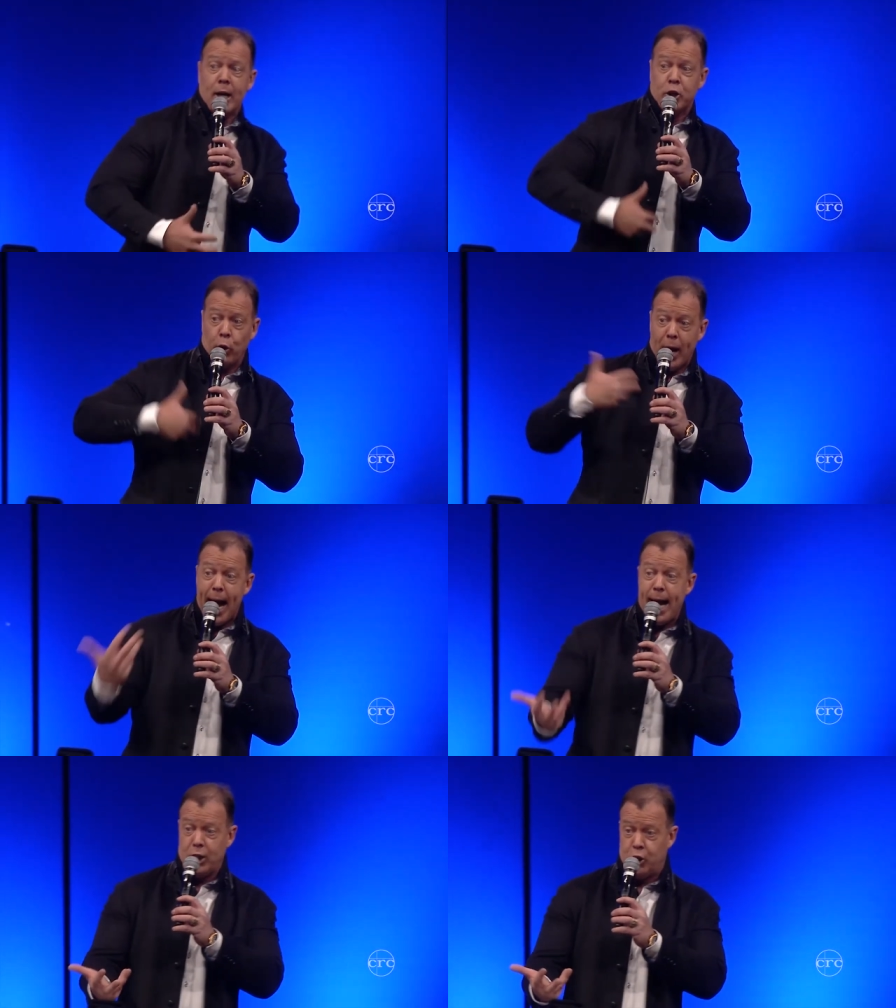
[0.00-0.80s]
to
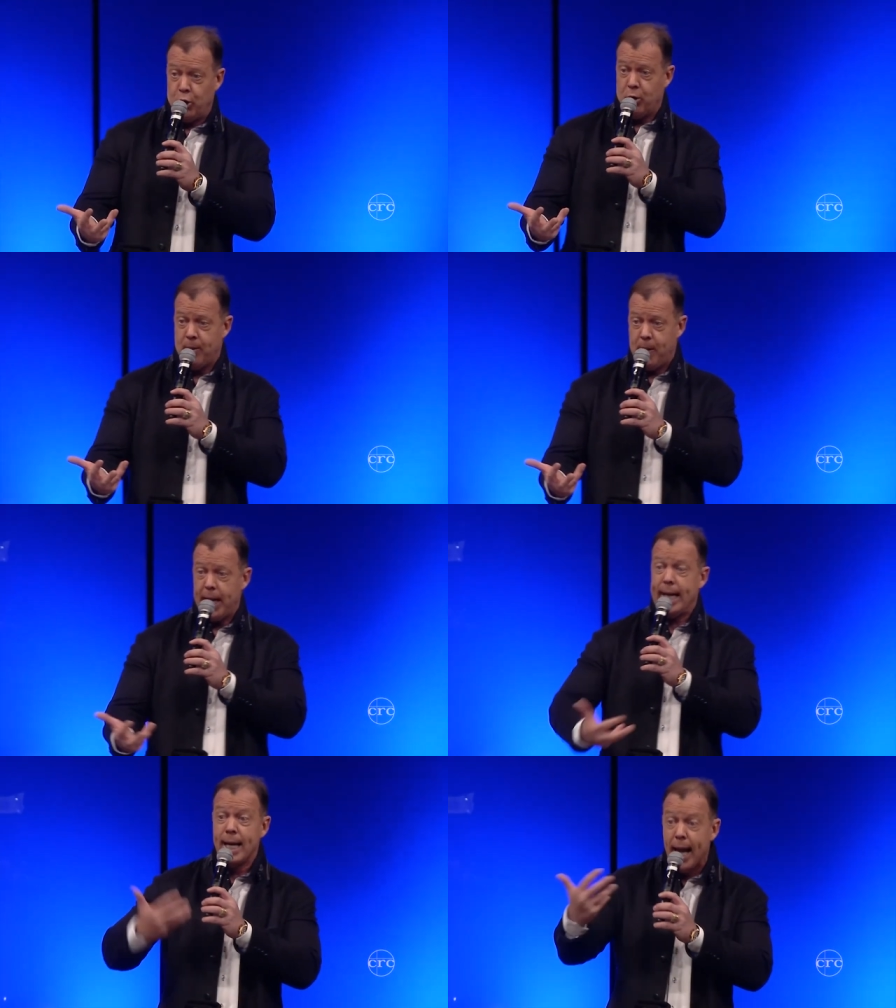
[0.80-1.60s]
aid you
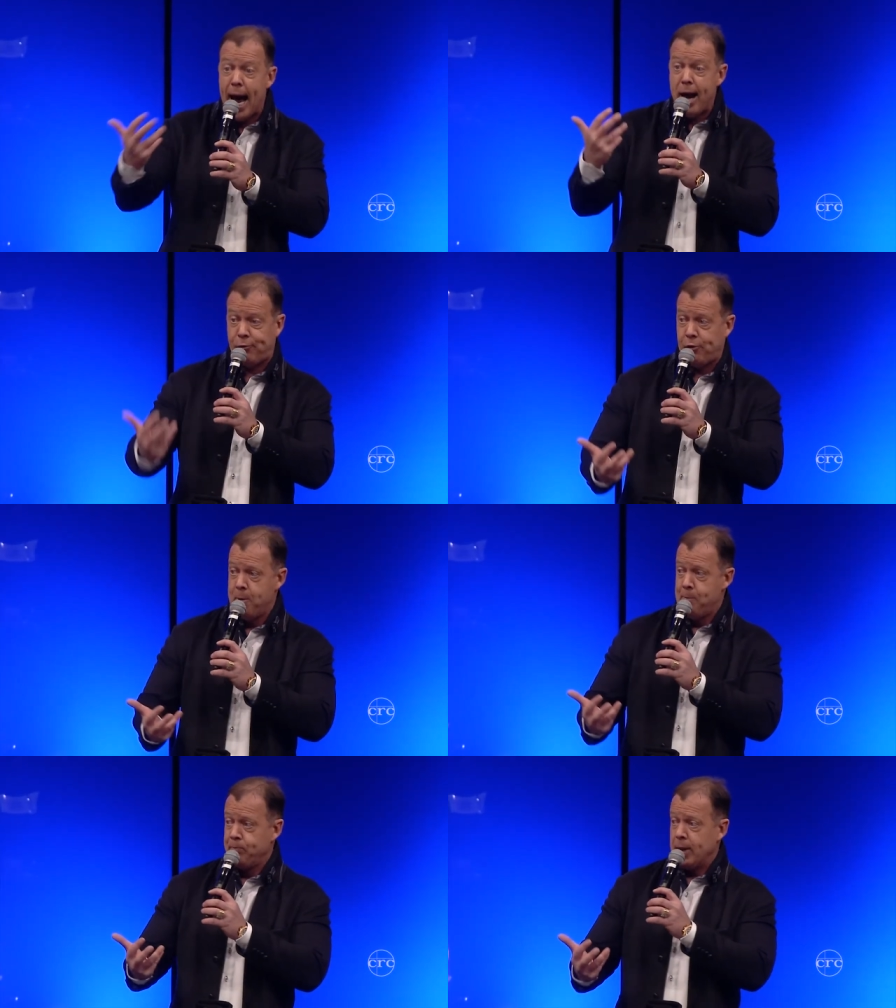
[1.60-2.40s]
in life,
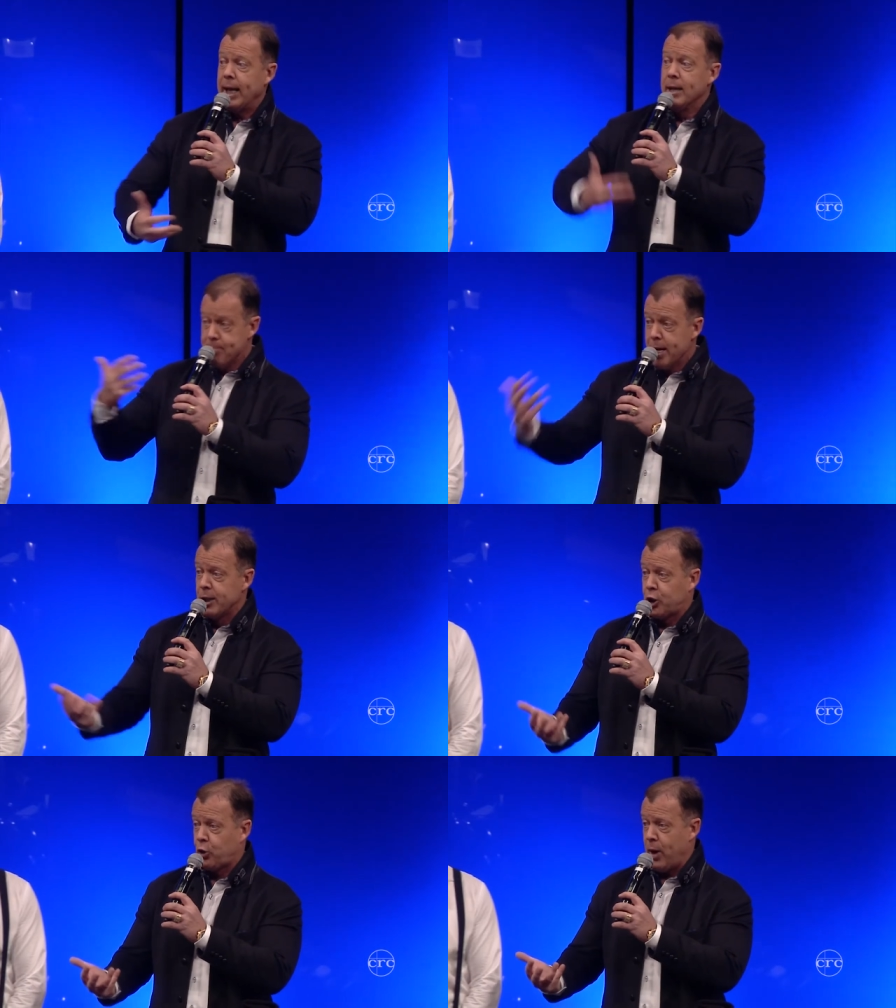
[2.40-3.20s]
in
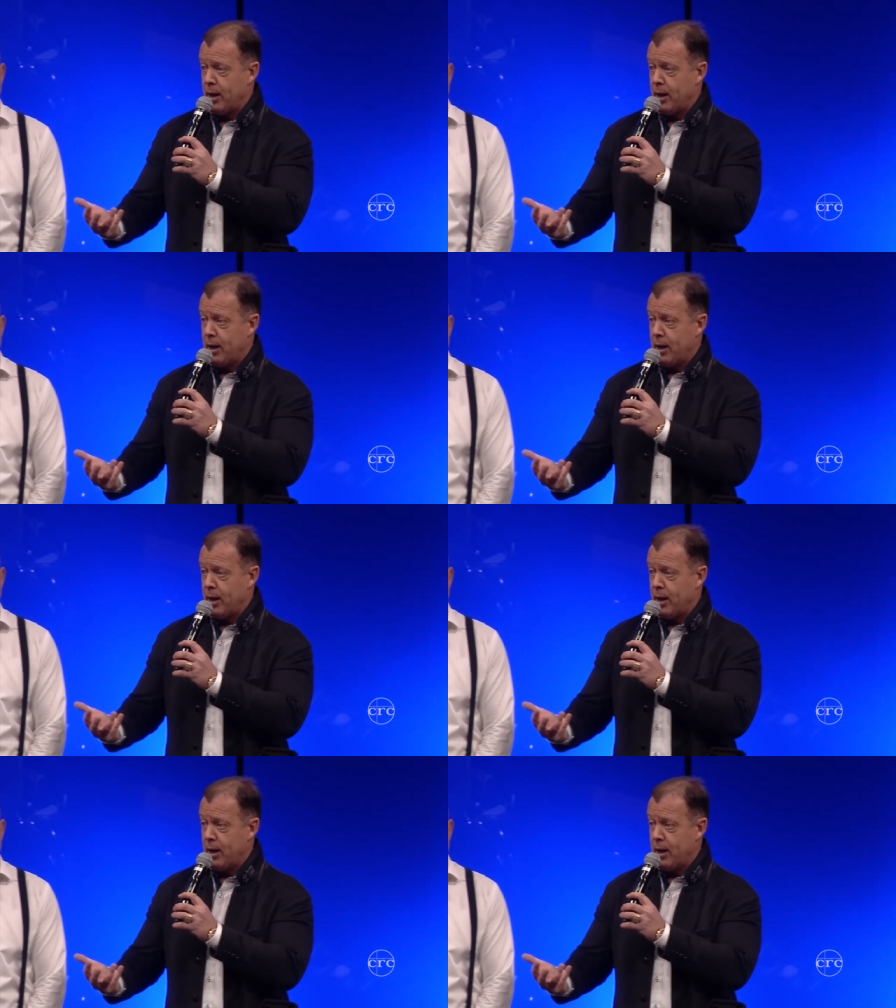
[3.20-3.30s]
ministry,